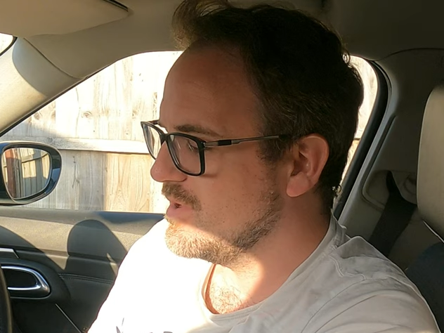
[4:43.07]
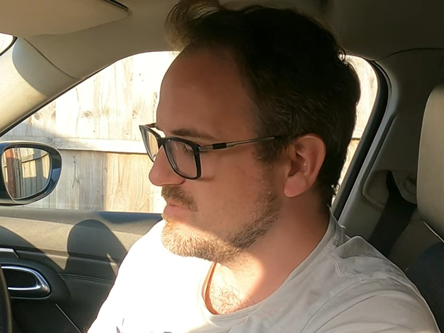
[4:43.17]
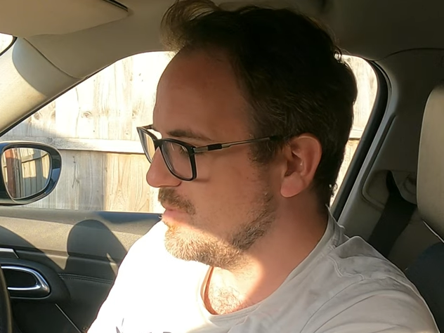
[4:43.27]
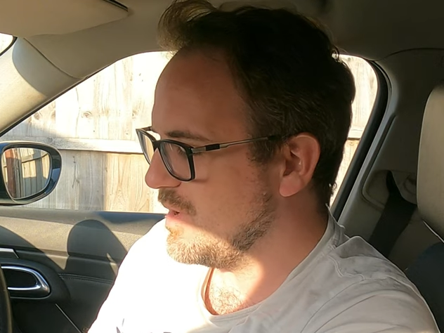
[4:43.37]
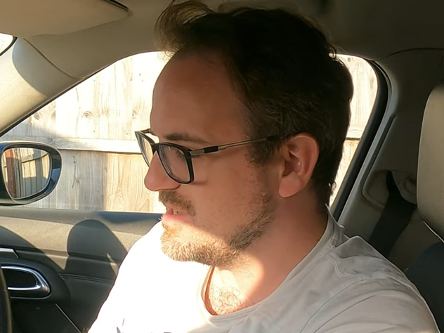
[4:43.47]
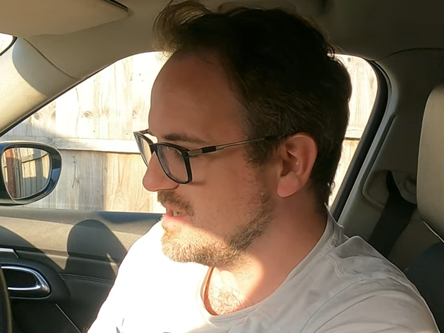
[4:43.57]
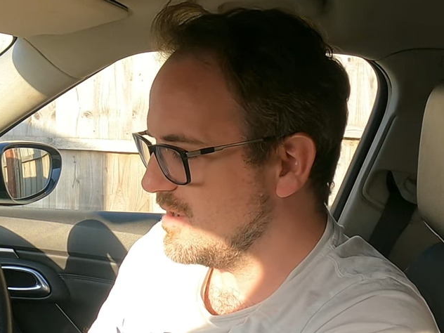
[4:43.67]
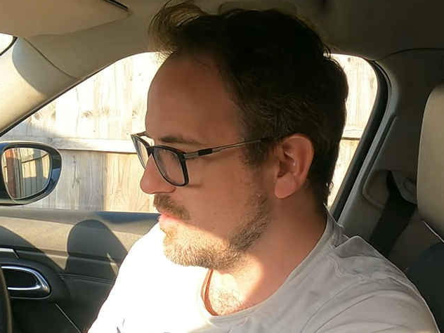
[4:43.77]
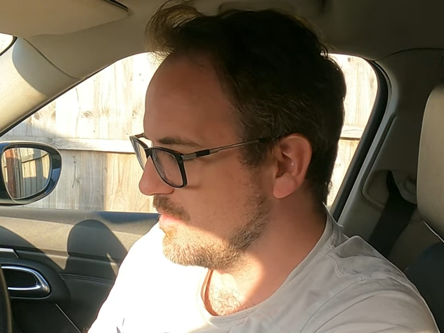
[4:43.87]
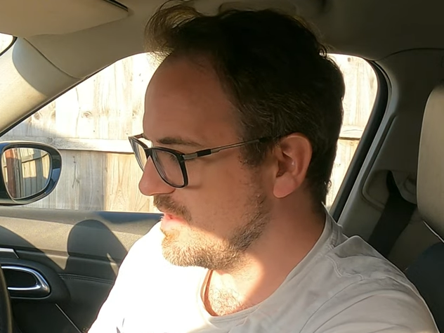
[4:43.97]
whilst we're
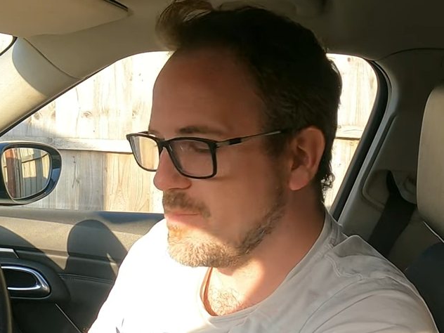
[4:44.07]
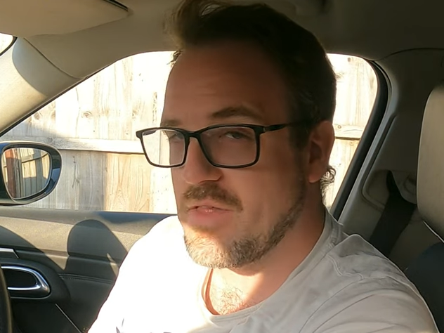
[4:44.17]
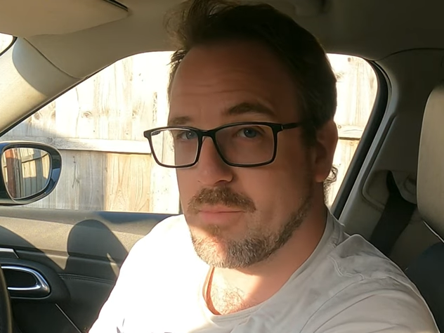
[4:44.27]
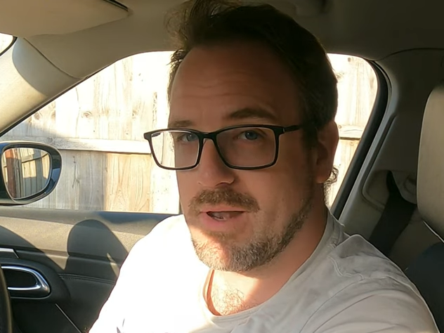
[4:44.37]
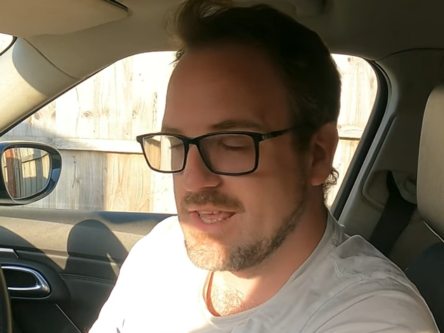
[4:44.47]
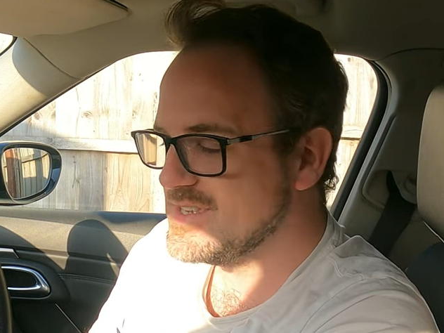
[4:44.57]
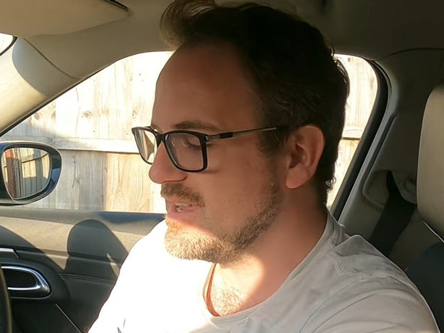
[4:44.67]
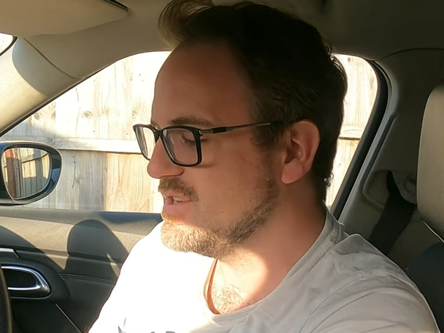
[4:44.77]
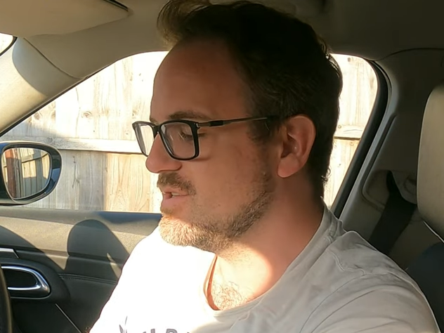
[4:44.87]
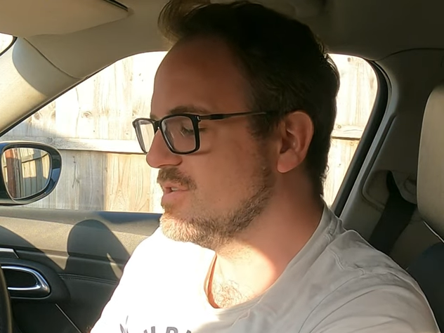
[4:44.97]
waiting, a cool thing about the
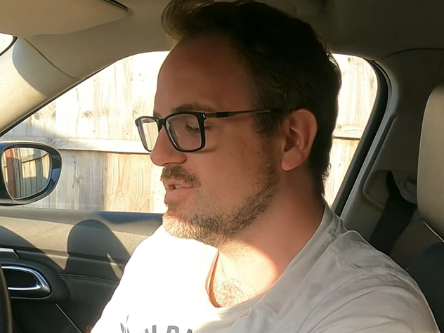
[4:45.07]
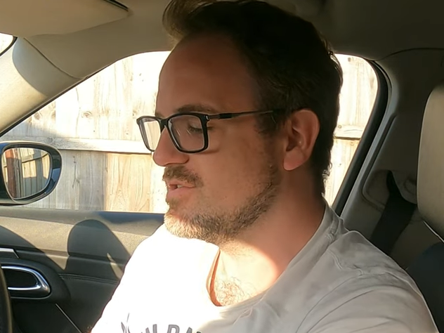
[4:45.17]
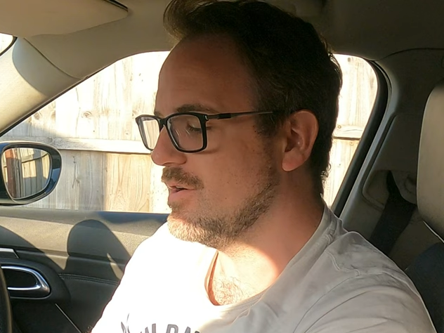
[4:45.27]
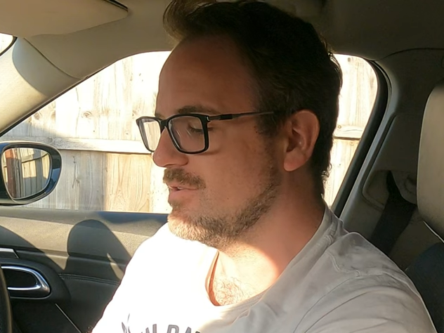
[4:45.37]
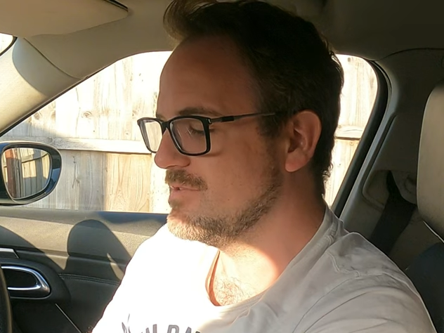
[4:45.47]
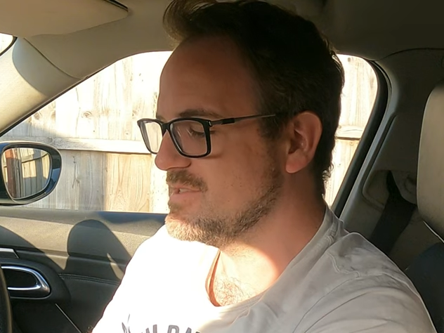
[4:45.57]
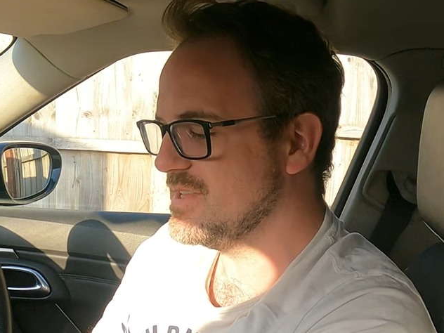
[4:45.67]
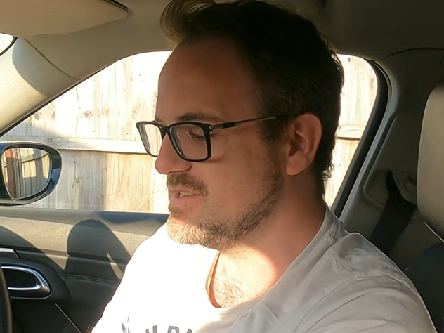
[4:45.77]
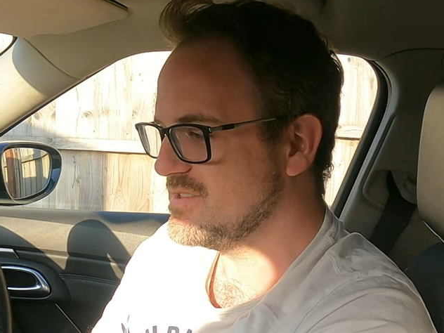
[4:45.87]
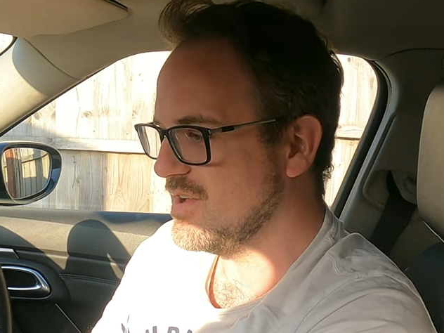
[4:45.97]
PlayStation controller is this